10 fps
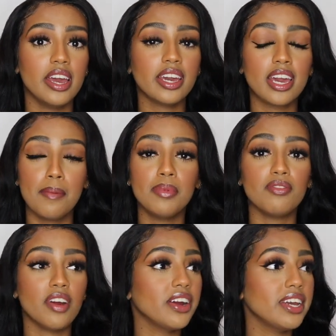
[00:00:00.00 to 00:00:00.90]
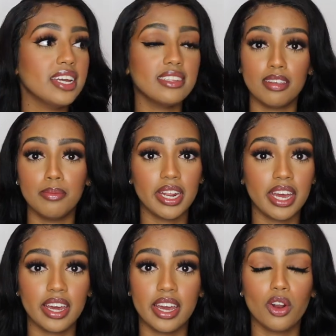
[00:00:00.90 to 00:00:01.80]
it can be very
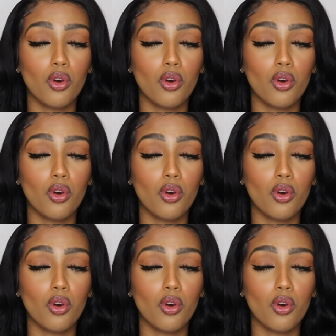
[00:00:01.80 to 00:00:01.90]
intimidating and